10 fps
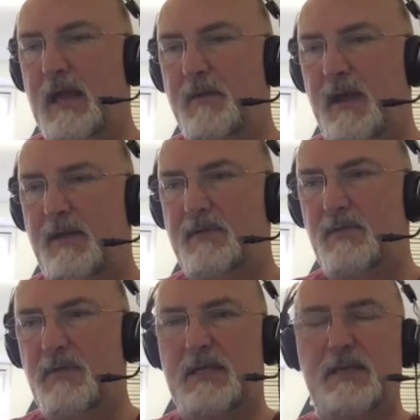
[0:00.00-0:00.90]
Uh, I've
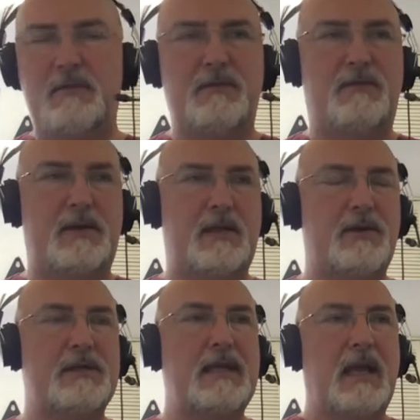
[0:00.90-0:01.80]
been working with them for
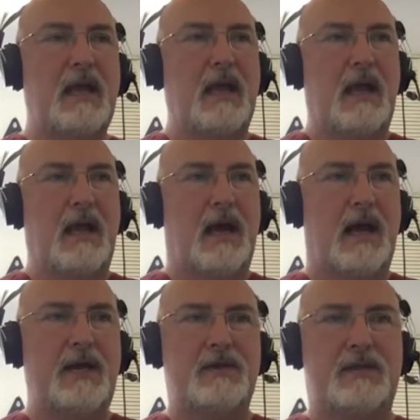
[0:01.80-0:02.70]
years.
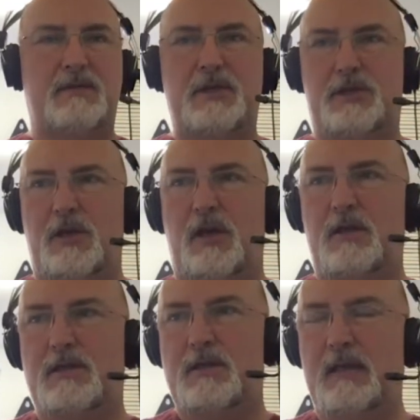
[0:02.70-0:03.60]
I used to be
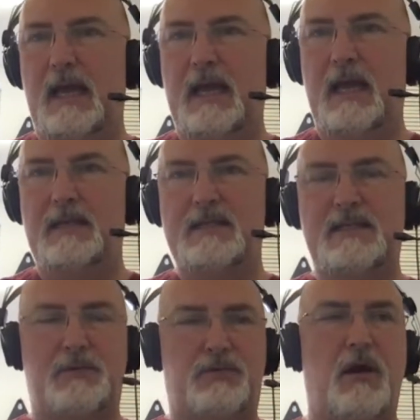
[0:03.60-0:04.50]
shocked and
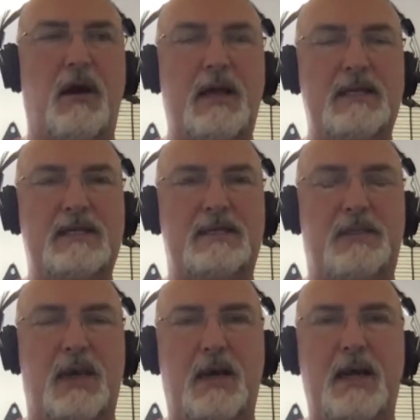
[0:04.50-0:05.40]
surprised
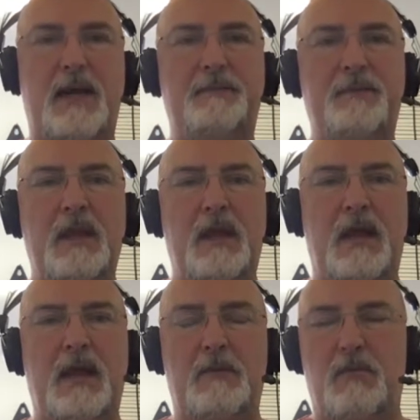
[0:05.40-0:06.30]
by
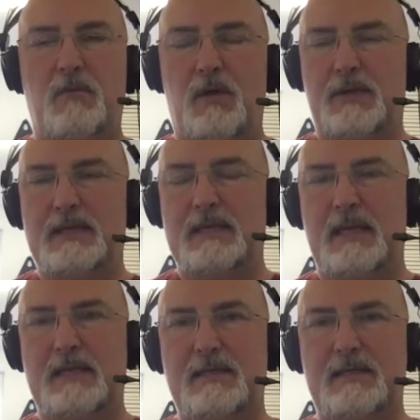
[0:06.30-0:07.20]
um, what these
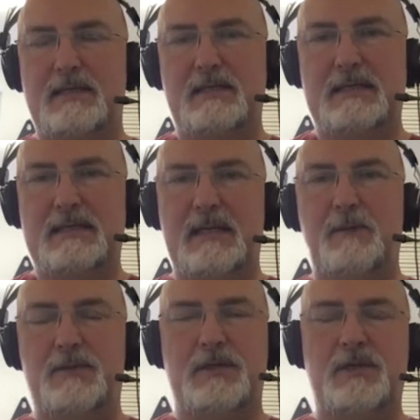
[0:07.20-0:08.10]
lasers
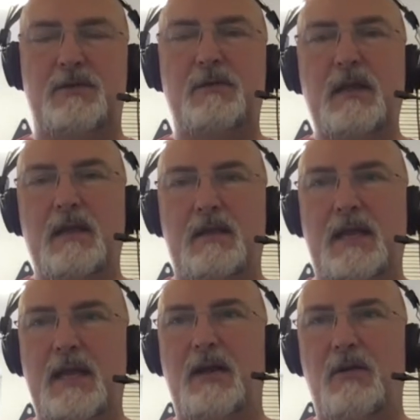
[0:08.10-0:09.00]
seem to do.
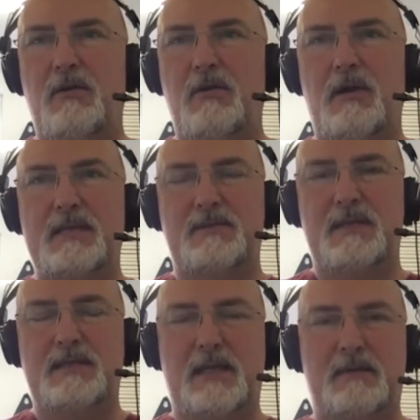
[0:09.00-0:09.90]
Now I
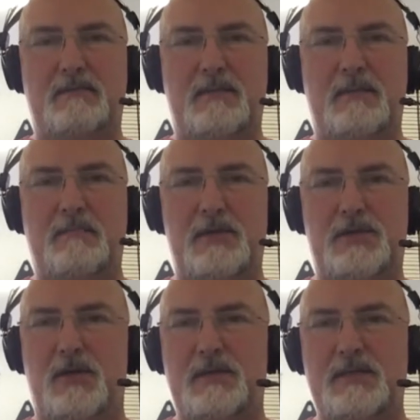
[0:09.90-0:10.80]
sometimes get a little
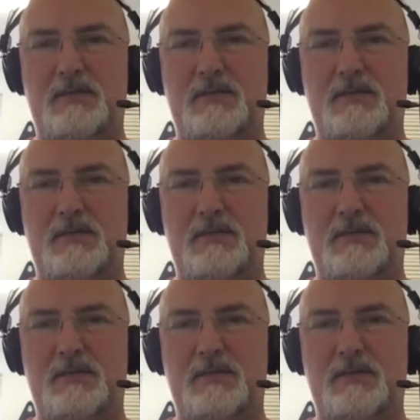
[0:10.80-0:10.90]
bit shocked